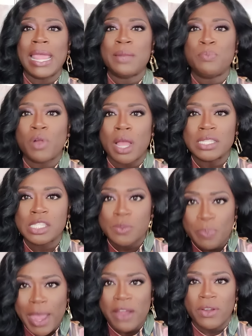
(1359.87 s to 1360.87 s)
and
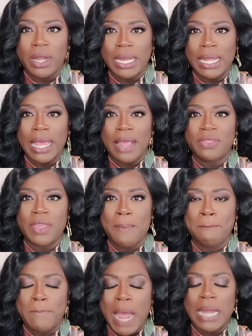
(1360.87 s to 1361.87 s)
prosperity in
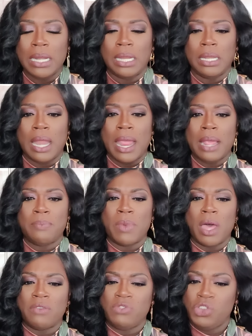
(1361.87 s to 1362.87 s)
the mighty
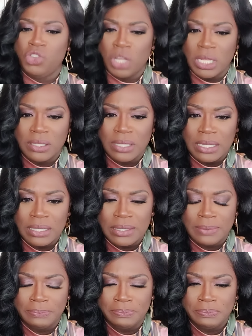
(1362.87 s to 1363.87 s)
name of
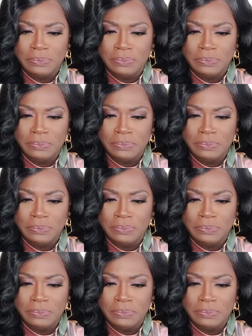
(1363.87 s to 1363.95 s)
Jesus.